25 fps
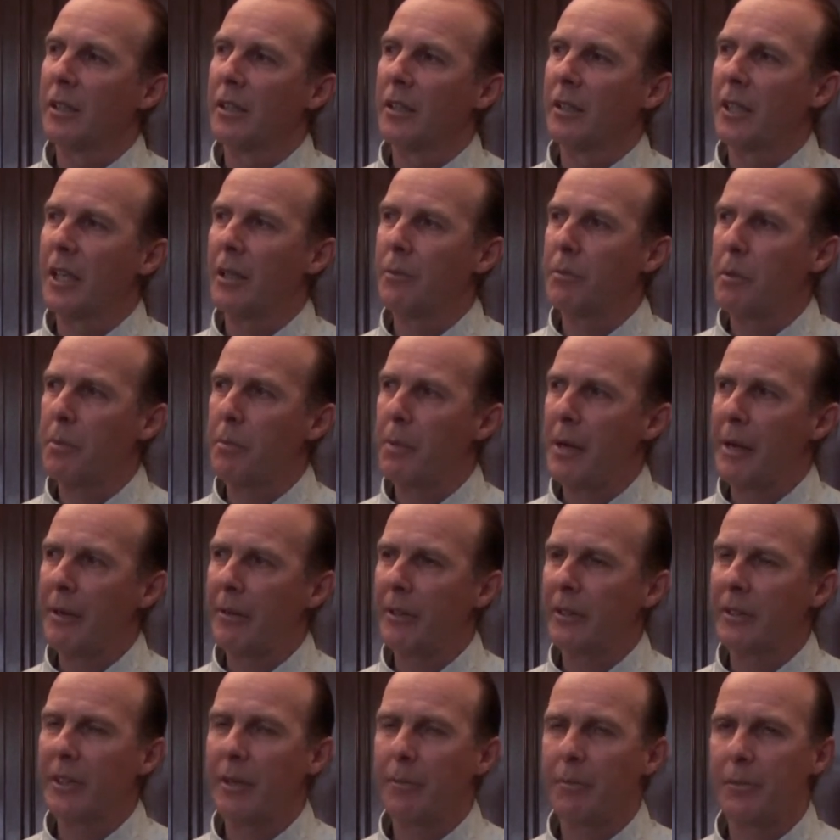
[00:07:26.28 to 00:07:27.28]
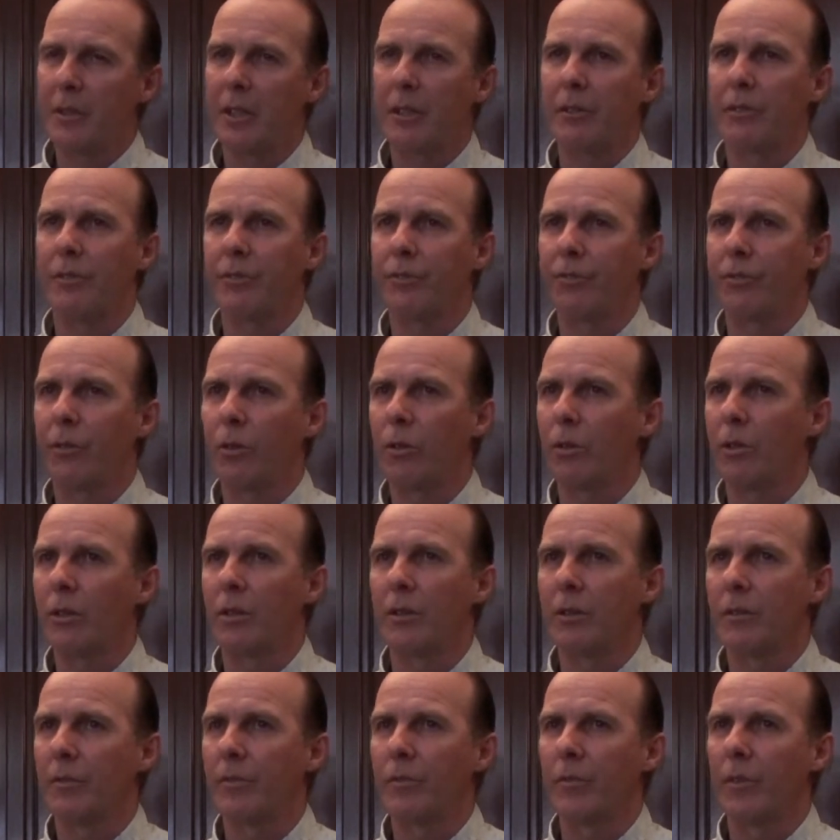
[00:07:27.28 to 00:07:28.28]
they're preparing themselves for
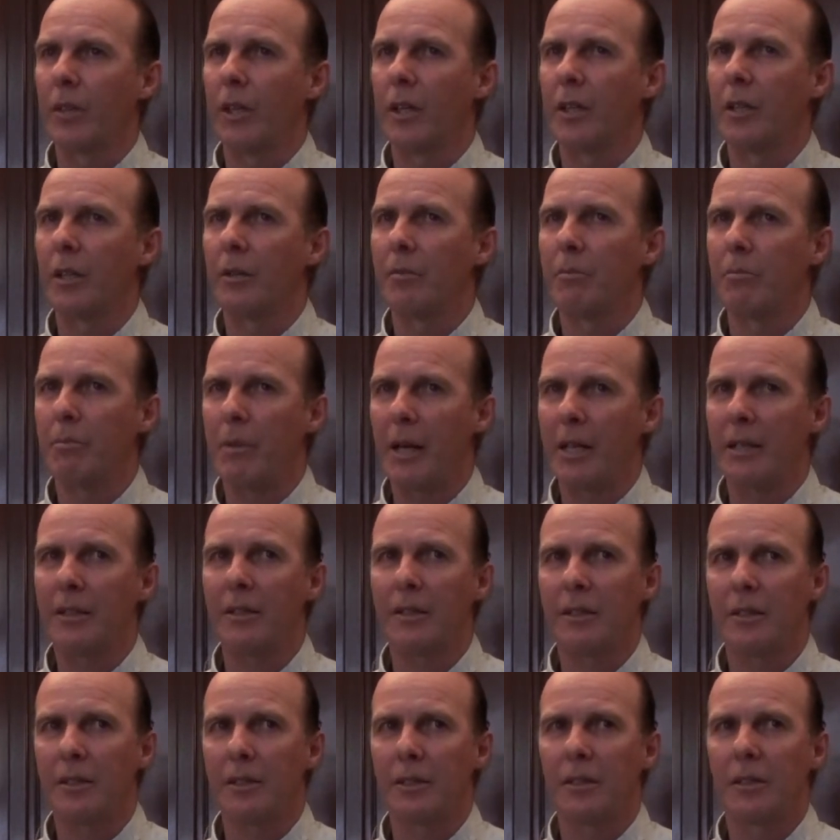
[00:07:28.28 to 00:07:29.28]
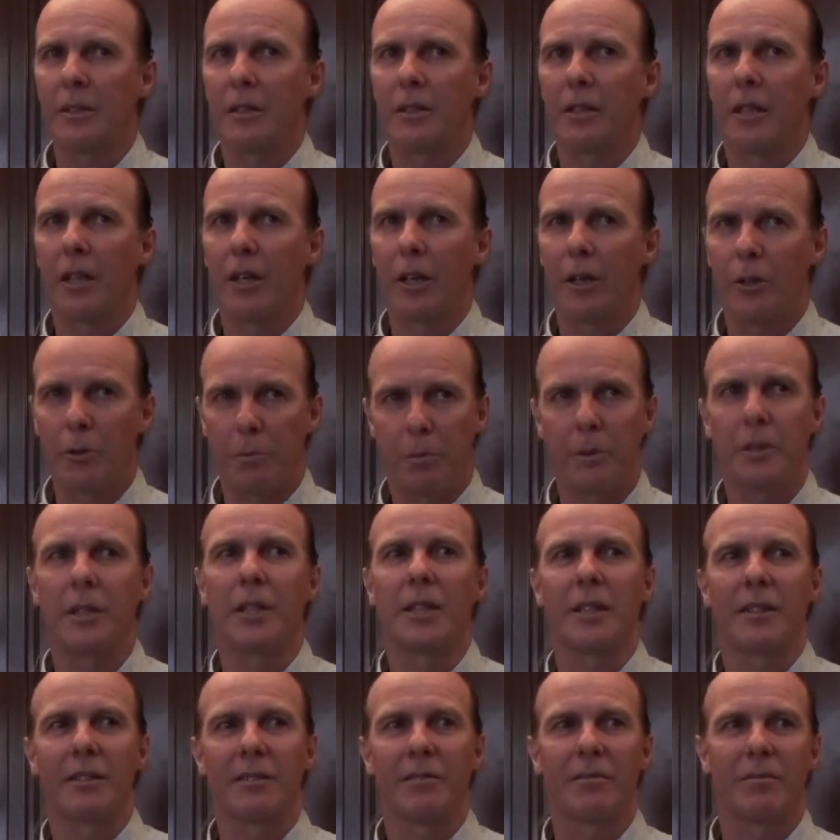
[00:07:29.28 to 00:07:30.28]
an immense
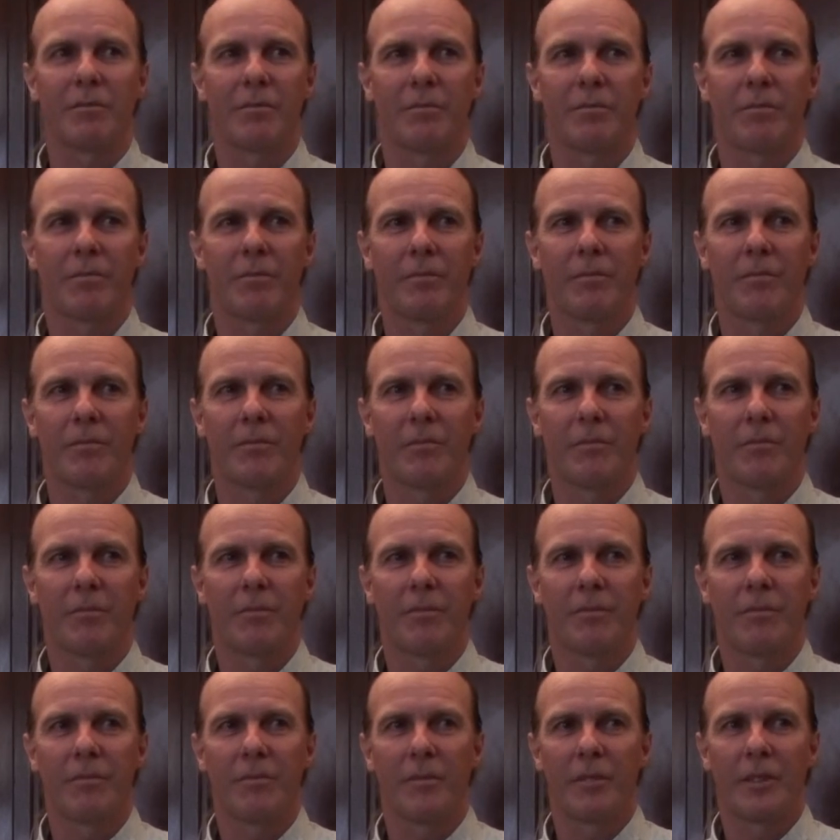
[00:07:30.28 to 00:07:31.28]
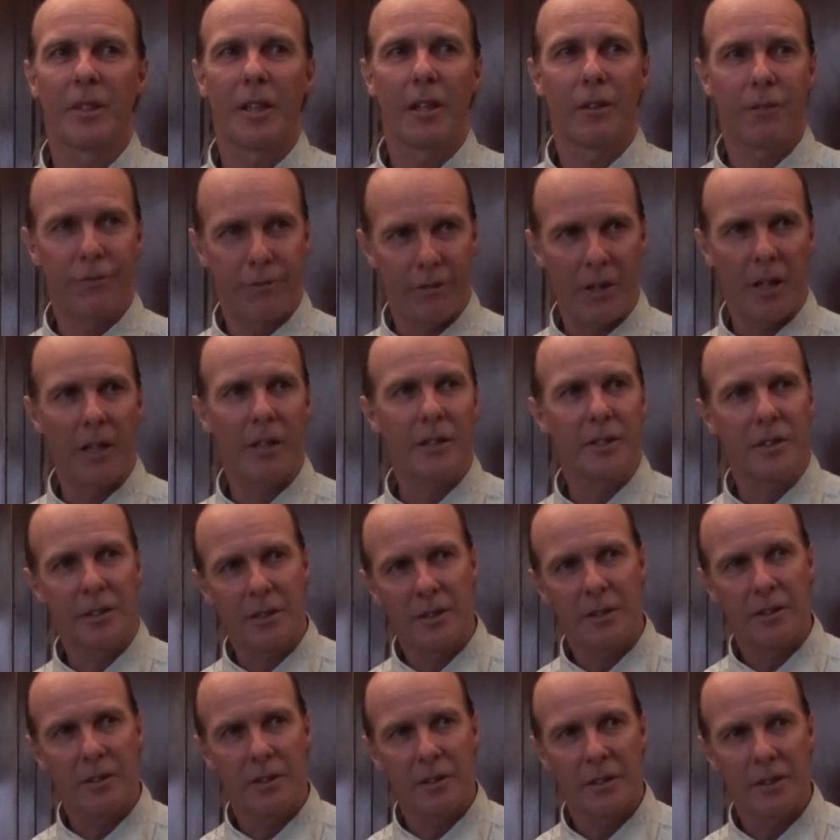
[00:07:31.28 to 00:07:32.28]
opening, a flood
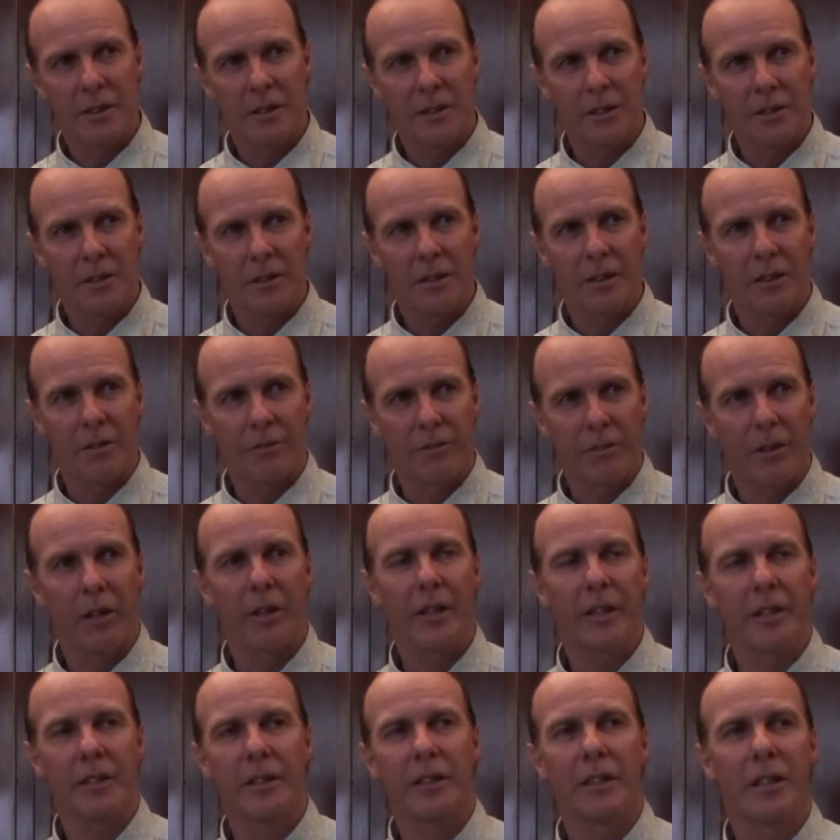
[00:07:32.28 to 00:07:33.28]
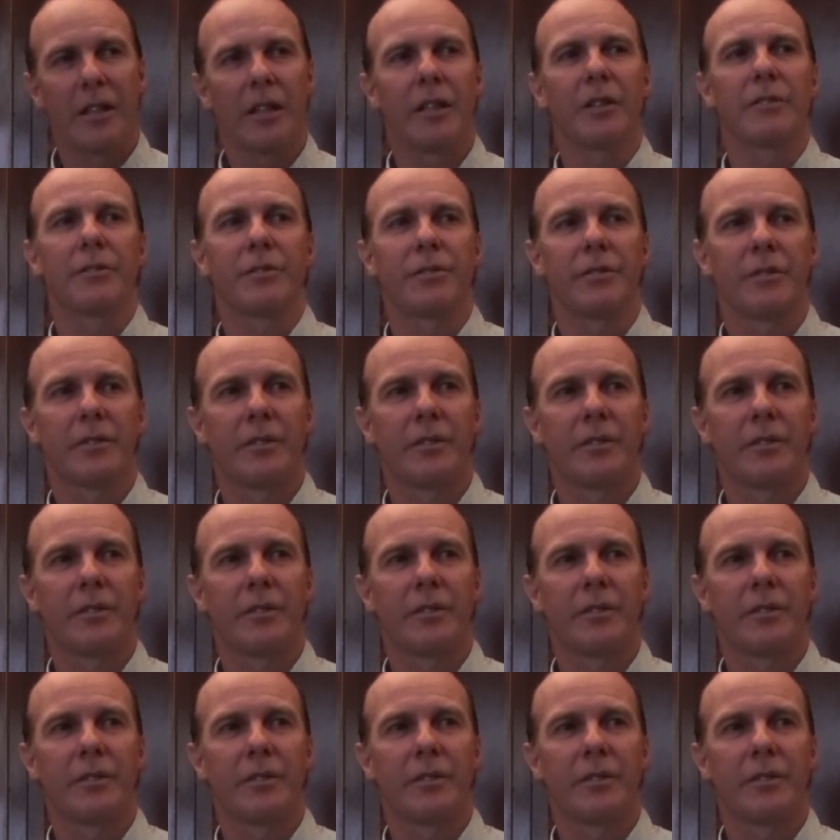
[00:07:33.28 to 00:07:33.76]
of light and love.